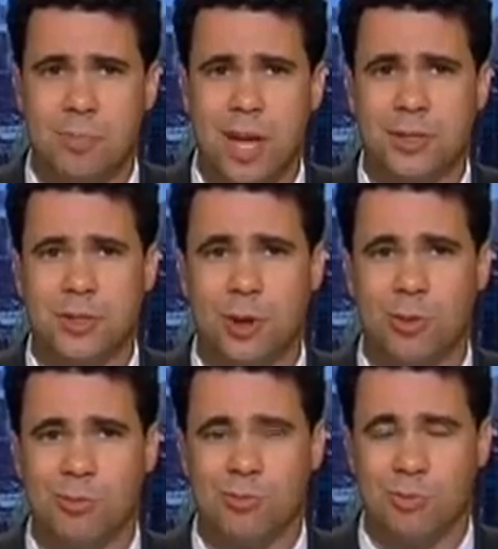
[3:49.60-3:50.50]
And
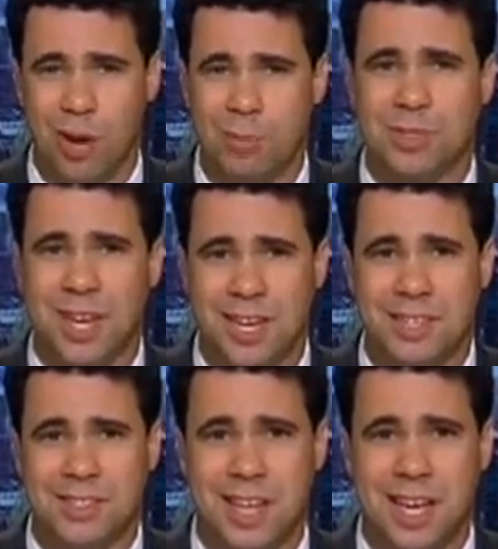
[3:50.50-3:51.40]
so what I'm saying
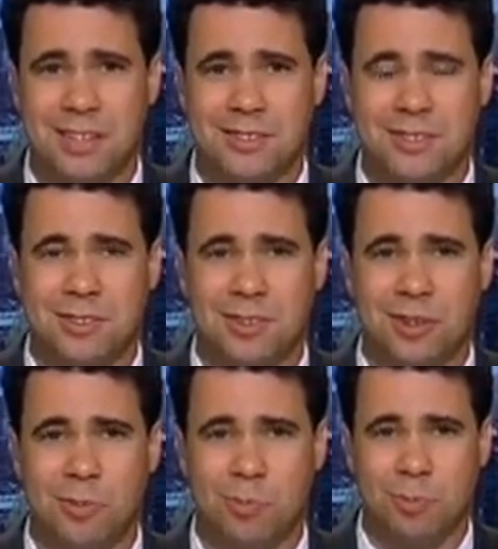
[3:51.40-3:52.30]
is that
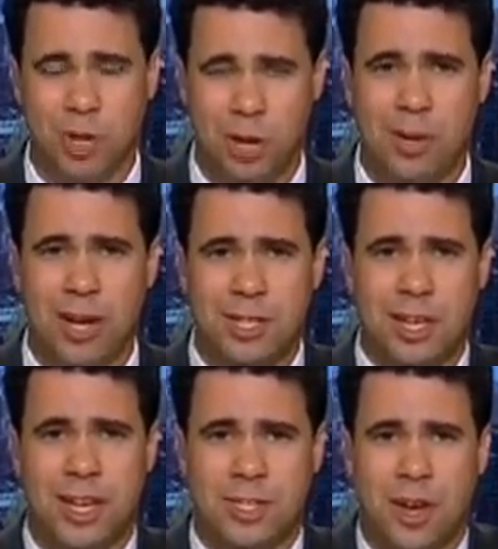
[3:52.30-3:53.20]
Chairman
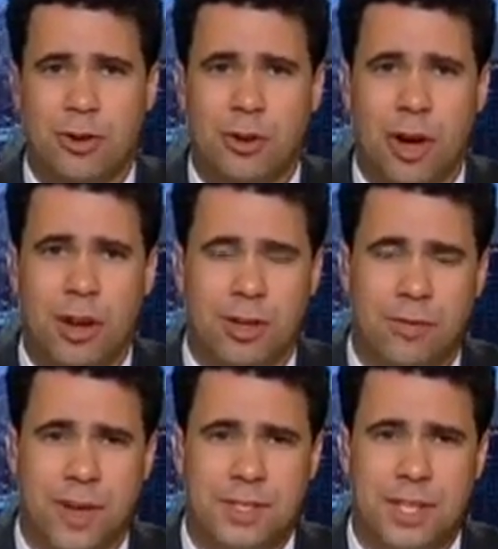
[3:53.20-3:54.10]
Issa has undergone an
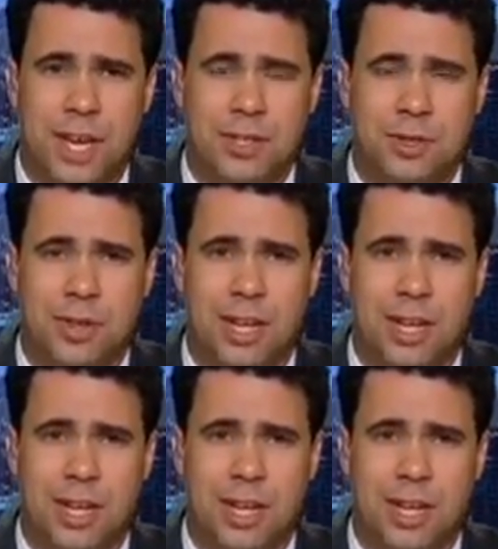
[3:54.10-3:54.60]
investigation